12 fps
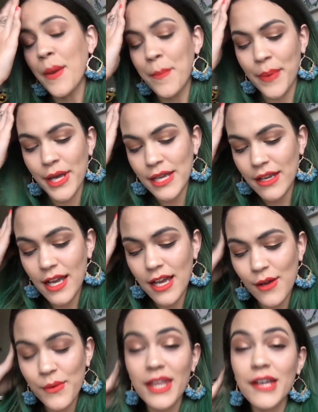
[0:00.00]
But
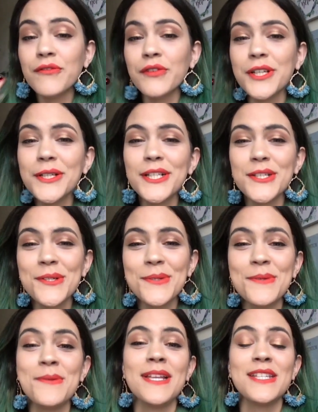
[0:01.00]
without further ado,
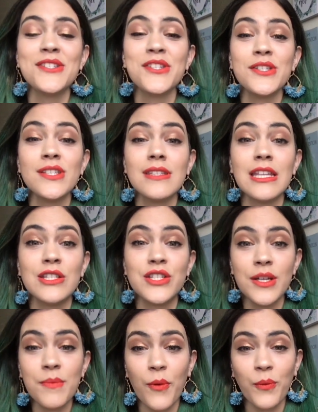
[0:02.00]
let's just
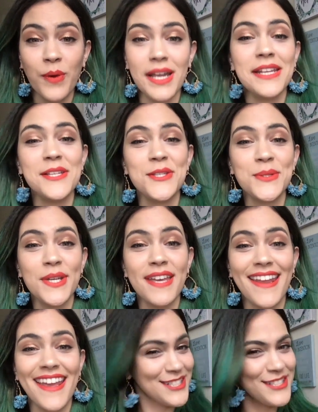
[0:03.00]
jump right into it
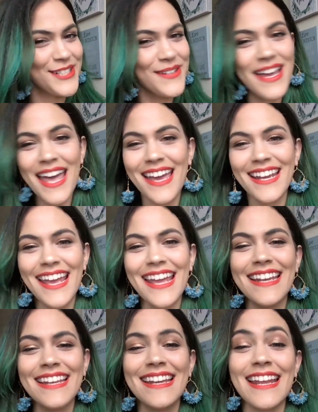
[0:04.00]
and just go ahead
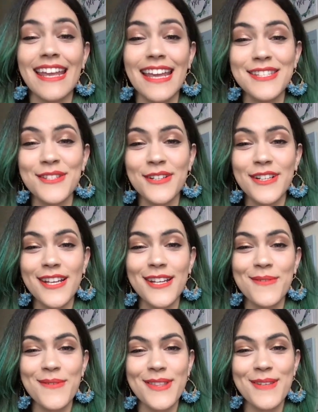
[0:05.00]
and get started
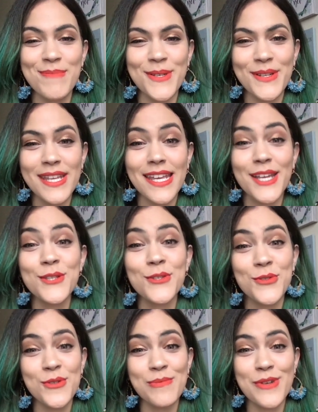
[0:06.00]
with the beauty
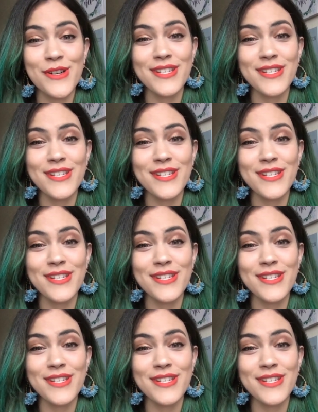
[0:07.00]
consumer